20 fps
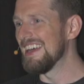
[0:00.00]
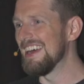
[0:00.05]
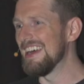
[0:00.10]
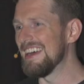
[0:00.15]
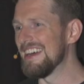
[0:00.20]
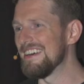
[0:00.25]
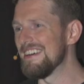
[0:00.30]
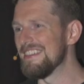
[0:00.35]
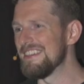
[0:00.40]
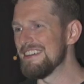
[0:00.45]

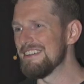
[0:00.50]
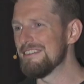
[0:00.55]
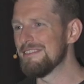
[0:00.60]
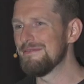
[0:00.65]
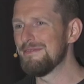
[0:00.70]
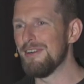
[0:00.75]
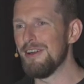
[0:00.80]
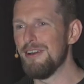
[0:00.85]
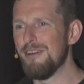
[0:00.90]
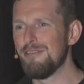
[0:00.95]
Uh, they're
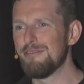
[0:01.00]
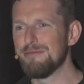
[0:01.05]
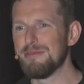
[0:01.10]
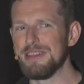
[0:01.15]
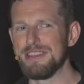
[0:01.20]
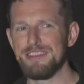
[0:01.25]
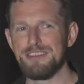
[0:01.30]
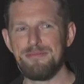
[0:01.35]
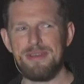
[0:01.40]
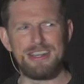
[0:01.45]
involved
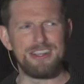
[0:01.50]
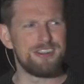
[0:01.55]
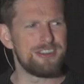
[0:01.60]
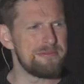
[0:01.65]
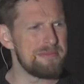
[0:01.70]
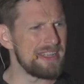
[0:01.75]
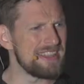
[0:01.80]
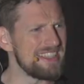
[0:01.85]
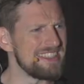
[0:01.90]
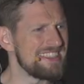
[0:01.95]
with, you might have heard
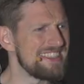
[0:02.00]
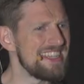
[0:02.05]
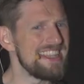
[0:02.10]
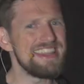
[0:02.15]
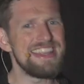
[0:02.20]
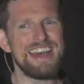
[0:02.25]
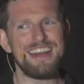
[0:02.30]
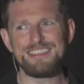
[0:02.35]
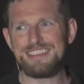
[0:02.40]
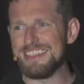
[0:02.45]
about this
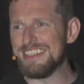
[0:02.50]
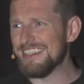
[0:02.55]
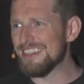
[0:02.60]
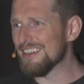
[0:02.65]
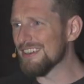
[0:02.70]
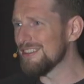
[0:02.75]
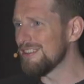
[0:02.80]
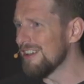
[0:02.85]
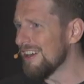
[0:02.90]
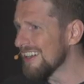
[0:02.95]
10,000 year
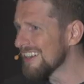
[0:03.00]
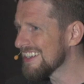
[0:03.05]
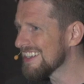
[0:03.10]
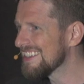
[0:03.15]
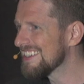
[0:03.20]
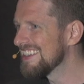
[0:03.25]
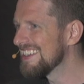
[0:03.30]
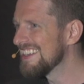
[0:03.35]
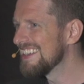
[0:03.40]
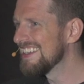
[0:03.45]

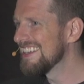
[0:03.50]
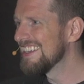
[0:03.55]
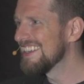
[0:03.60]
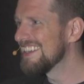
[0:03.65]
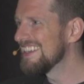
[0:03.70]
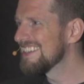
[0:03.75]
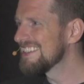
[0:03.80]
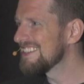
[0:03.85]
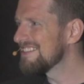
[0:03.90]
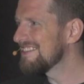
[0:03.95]
clock.
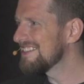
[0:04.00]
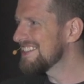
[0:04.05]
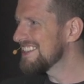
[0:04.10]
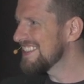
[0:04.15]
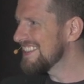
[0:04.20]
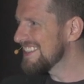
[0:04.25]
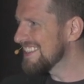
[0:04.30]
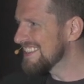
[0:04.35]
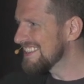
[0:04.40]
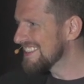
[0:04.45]
Has anyone
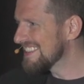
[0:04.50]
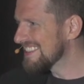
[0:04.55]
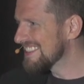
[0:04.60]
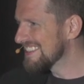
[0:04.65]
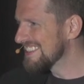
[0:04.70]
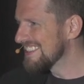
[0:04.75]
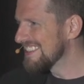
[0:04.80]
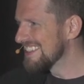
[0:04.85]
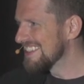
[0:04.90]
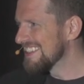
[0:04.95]
seen this?
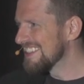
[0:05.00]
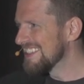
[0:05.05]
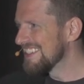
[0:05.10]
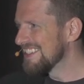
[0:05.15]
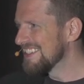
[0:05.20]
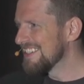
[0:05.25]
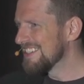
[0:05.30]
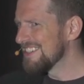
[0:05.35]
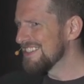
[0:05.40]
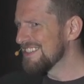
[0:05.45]

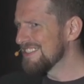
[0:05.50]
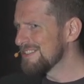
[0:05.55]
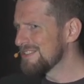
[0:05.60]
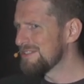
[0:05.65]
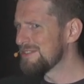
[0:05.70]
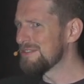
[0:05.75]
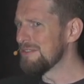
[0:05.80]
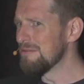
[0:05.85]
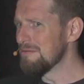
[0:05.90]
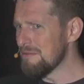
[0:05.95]

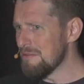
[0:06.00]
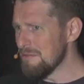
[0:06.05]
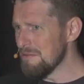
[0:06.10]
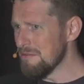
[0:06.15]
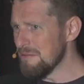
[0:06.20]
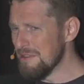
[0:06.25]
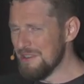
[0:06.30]
so cool.